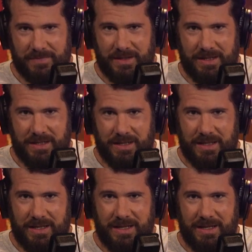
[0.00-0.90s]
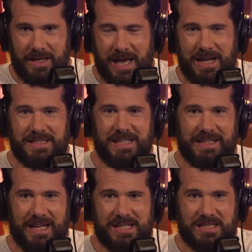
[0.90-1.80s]
Love it. How does
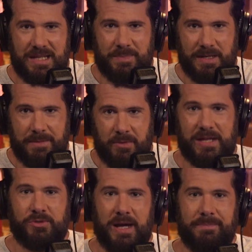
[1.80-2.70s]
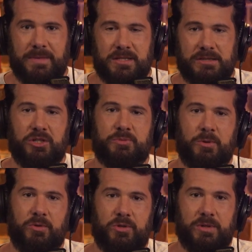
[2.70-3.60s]
that guy sleep at night? Well, that's right. As a little
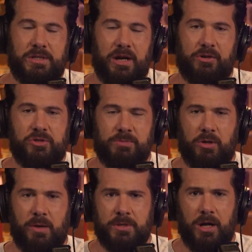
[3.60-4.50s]
spoon to a Terry Crews blow-up